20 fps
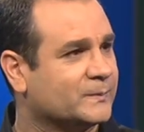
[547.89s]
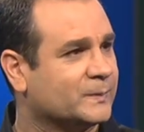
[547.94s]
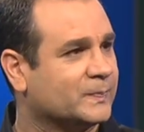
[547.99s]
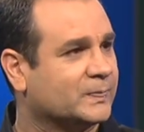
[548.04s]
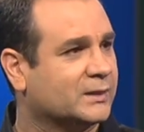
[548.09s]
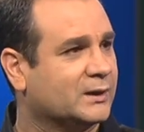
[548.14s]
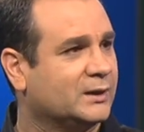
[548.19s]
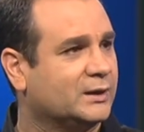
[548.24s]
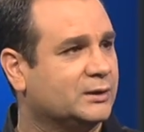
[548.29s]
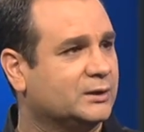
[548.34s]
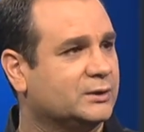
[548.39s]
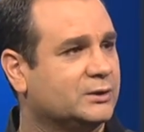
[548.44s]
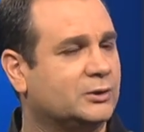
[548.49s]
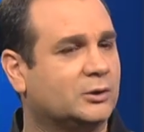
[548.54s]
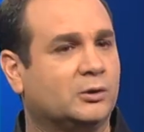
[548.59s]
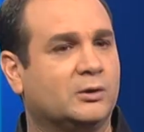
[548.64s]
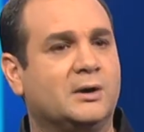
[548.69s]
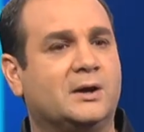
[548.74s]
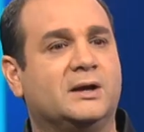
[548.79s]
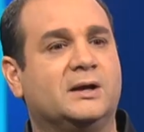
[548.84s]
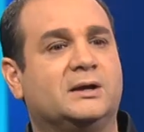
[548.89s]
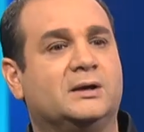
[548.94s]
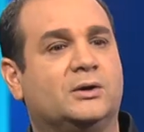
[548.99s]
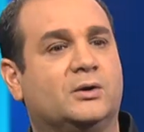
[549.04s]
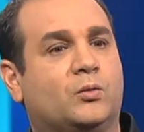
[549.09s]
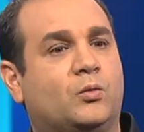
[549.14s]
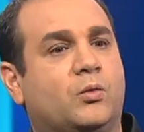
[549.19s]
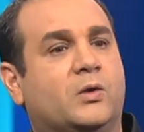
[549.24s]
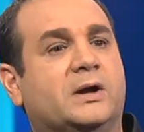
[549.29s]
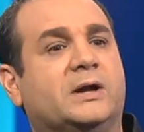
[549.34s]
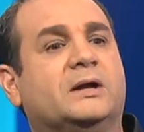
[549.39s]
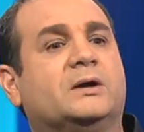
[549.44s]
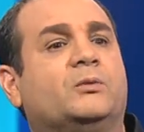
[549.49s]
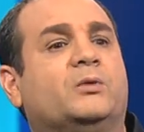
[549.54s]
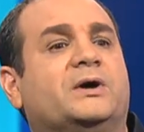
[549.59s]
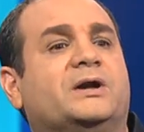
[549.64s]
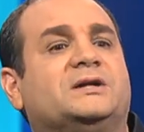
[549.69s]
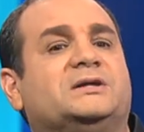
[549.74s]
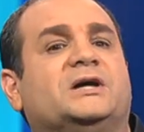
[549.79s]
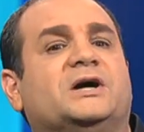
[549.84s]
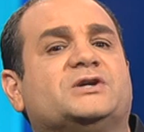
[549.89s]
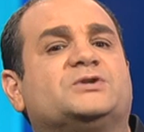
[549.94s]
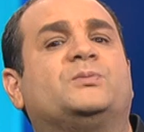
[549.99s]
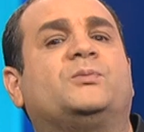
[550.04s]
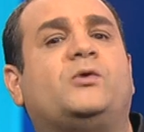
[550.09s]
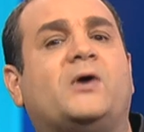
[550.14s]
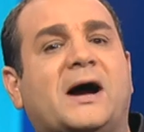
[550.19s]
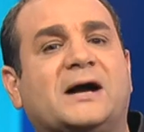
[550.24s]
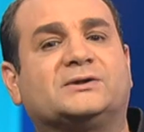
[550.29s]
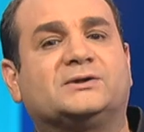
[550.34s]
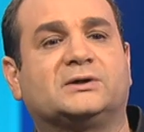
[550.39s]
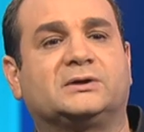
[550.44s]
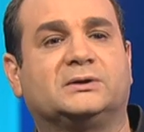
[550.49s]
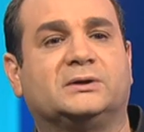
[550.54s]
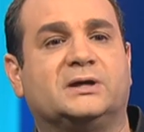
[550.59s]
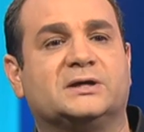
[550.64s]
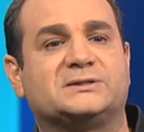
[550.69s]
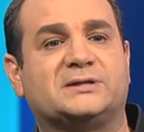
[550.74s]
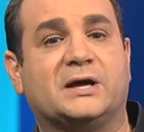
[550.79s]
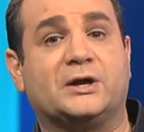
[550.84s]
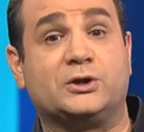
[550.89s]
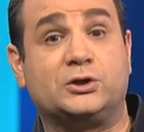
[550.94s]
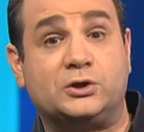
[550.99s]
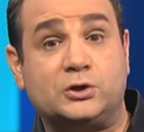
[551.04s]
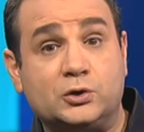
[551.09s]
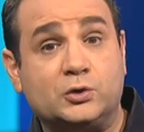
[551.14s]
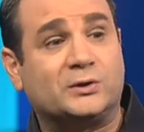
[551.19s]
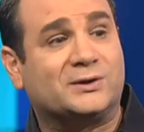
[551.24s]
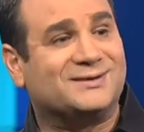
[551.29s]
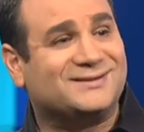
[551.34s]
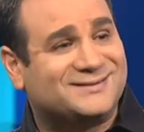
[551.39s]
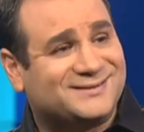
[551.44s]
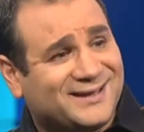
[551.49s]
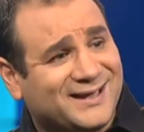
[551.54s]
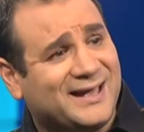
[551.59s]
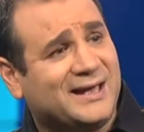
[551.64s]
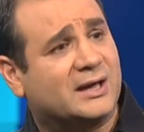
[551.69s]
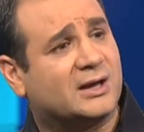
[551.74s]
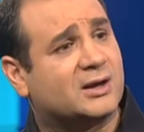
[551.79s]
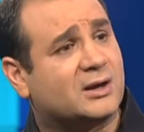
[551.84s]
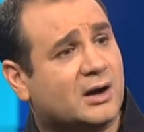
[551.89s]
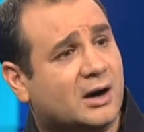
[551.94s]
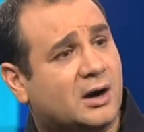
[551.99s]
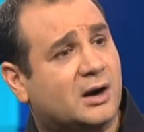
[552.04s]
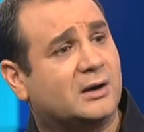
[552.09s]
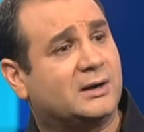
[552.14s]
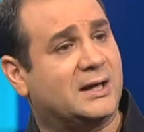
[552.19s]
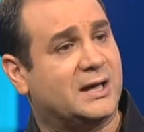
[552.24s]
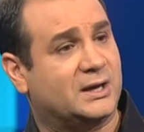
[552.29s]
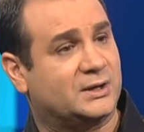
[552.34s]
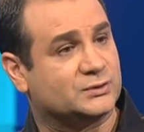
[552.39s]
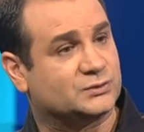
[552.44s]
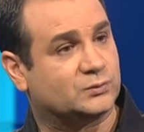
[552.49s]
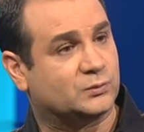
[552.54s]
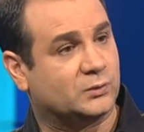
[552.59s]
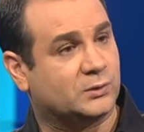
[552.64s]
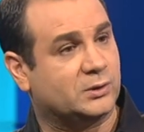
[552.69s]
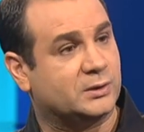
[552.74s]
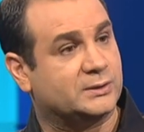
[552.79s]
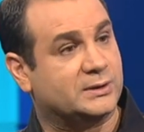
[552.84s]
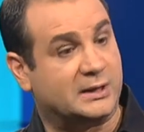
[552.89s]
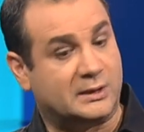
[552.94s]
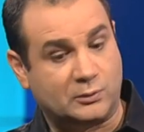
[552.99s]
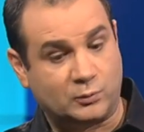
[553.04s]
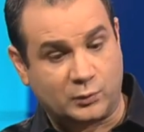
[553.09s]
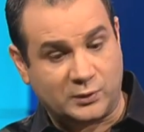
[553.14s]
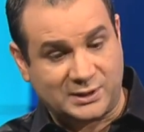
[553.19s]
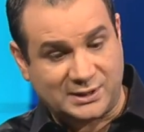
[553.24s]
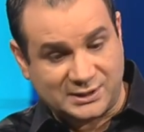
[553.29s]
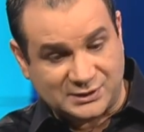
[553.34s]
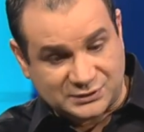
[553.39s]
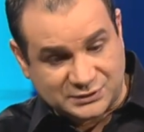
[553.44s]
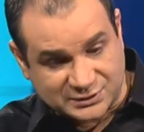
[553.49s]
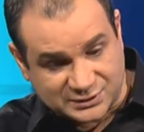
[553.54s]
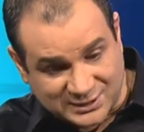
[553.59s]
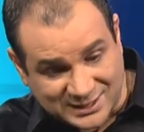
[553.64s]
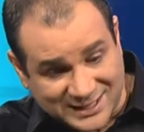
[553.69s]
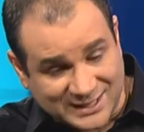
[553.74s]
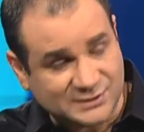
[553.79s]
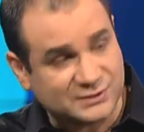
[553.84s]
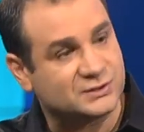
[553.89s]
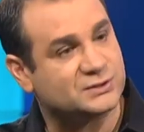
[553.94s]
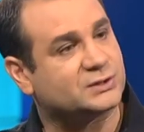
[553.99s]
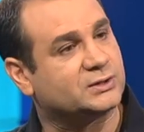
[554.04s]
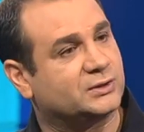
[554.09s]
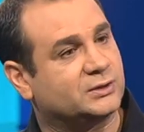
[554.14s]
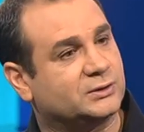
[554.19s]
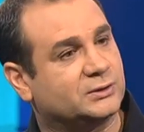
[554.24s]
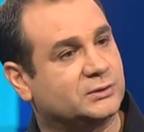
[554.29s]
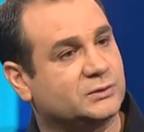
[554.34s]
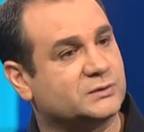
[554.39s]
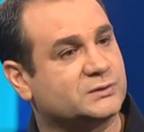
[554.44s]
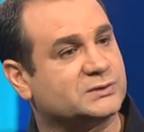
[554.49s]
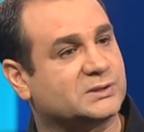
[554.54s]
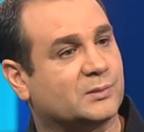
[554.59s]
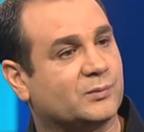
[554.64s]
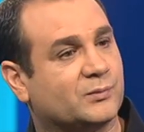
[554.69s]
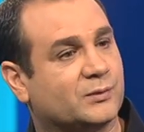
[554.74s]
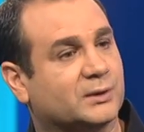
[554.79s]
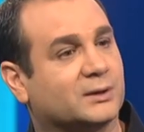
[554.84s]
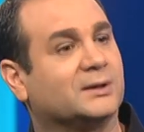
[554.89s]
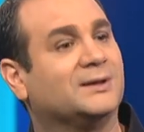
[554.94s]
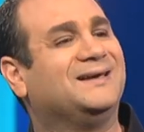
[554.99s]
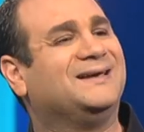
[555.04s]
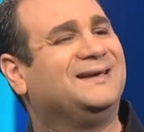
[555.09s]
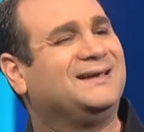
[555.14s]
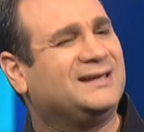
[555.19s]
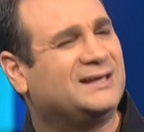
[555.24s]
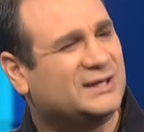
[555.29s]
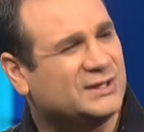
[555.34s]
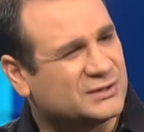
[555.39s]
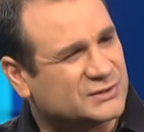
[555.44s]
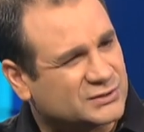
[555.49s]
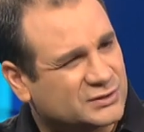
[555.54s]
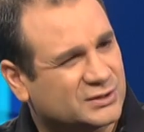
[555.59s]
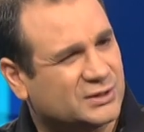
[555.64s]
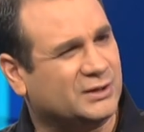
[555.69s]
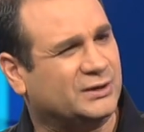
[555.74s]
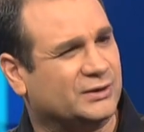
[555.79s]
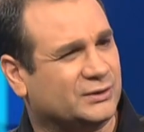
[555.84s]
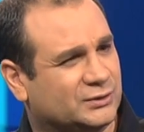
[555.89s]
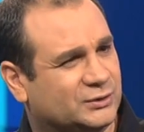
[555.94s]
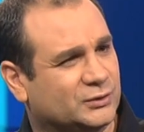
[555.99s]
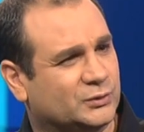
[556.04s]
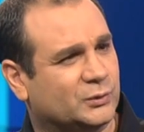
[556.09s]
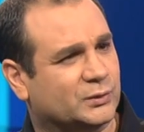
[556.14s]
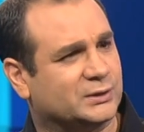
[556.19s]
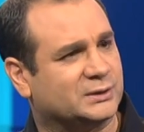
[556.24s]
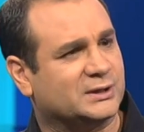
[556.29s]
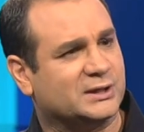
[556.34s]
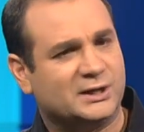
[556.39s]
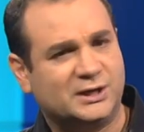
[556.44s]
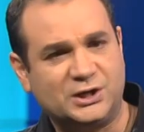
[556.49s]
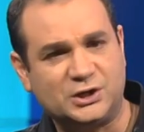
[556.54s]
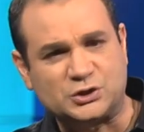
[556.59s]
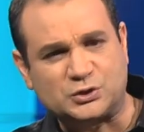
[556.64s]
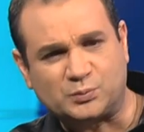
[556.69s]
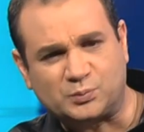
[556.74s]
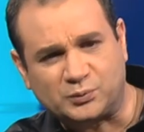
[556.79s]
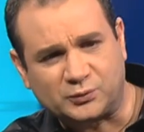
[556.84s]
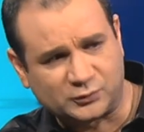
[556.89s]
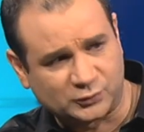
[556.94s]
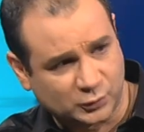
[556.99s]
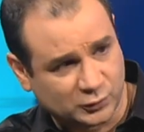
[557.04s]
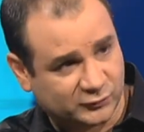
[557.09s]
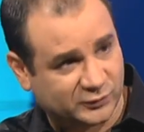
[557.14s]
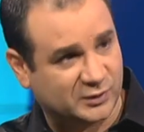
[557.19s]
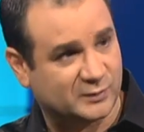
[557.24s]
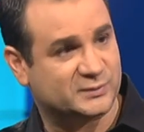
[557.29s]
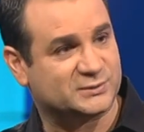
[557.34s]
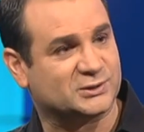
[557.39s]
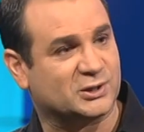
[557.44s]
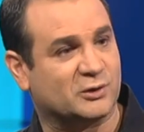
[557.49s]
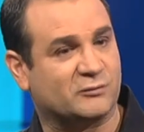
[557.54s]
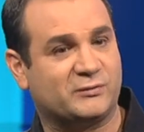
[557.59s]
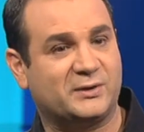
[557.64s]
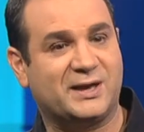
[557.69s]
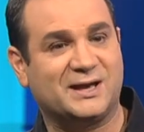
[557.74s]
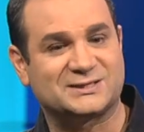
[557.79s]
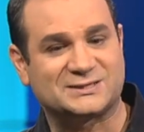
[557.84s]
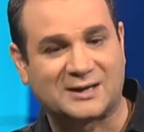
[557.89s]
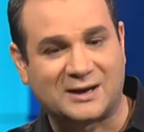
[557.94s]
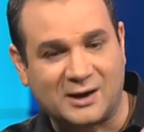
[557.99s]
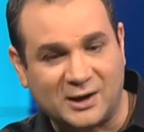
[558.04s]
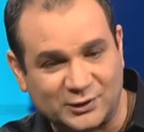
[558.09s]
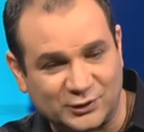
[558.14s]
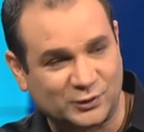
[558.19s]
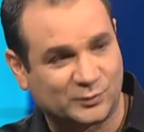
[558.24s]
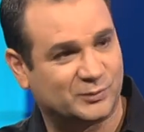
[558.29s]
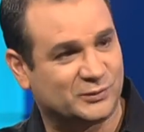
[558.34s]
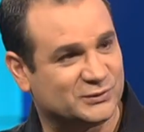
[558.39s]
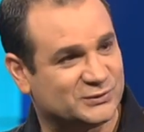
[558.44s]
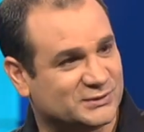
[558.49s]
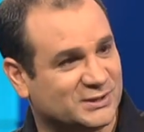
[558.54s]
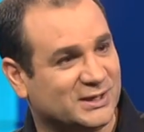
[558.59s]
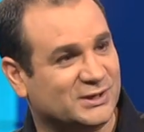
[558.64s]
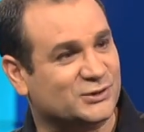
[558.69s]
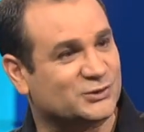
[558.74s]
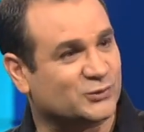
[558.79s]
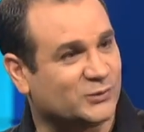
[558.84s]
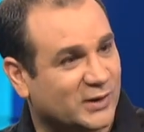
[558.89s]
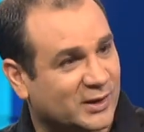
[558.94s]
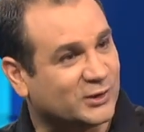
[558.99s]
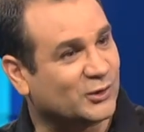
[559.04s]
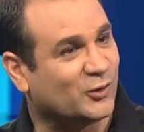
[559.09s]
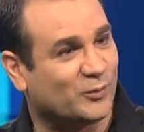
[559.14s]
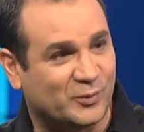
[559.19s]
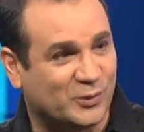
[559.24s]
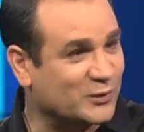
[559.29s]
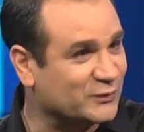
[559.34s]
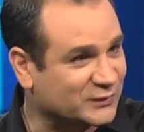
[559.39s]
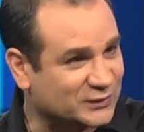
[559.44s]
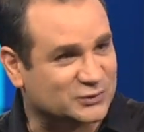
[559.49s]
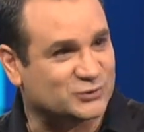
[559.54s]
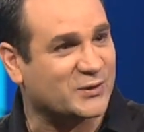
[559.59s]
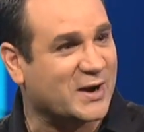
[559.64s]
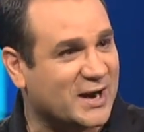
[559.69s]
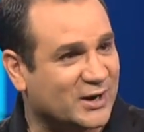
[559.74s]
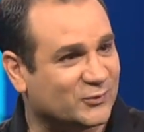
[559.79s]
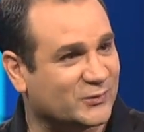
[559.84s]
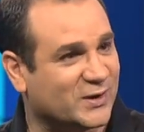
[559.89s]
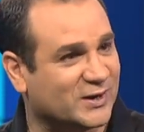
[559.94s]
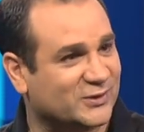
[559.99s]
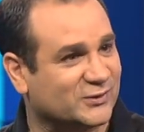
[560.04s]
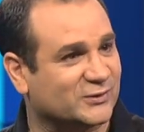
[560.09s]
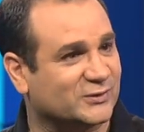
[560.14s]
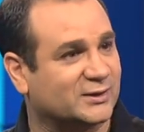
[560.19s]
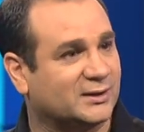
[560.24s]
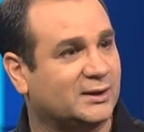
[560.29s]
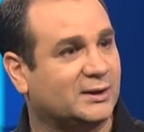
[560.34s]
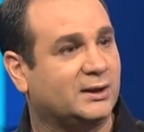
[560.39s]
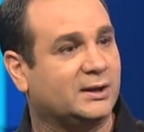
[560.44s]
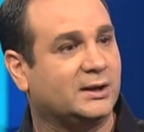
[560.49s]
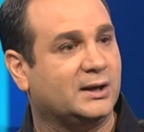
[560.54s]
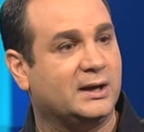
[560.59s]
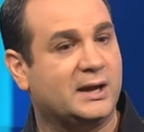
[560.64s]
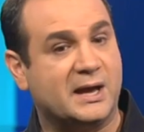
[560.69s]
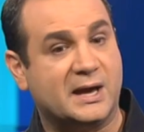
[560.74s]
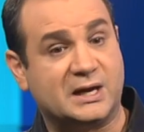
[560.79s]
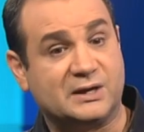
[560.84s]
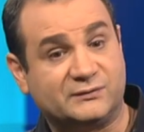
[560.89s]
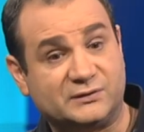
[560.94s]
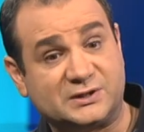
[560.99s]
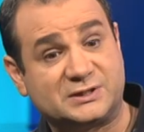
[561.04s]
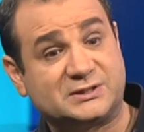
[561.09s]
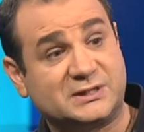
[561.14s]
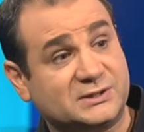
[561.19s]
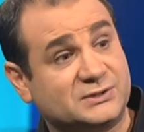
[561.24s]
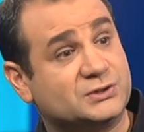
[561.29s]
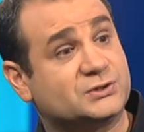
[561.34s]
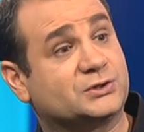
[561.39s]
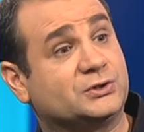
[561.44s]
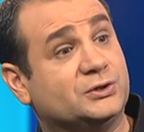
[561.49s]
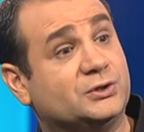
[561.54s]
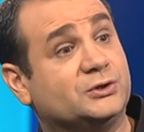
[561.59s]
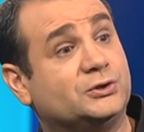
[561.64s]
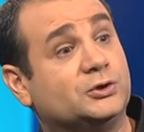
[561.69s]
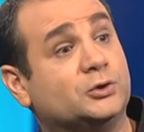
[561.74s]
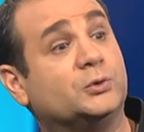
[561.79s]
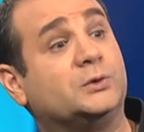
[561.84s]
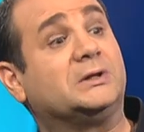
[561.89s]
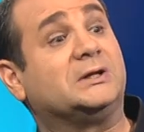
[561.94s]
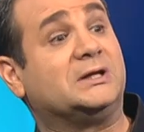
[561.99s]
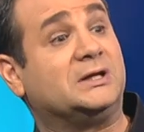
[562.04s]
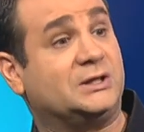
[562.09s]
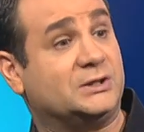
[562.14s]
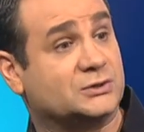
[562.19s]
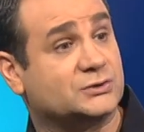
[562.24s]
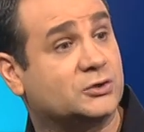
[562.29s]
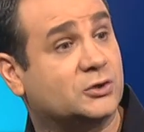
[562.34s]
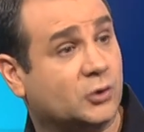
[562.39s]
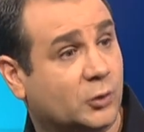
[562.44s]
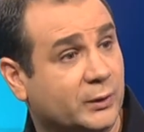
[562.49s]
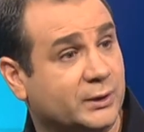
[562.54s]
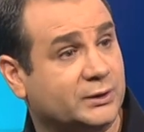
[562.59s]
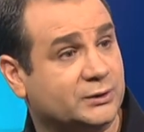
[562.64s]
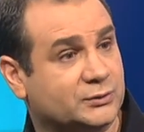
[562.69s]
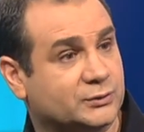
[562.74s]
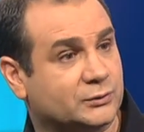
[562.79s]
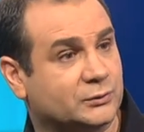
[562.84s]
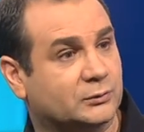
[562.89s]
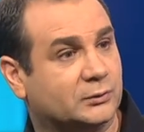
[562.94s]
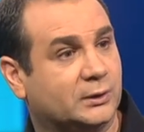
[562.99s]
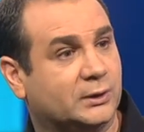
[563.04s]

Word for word: Mm. You know, what, what it does practically is that you can take God at his word, that when he says he's going to do something, he's going to do it. He's proven himself. He has a one hundred percent, you know, perfect track record. And if he says he's going to do it, he's going to.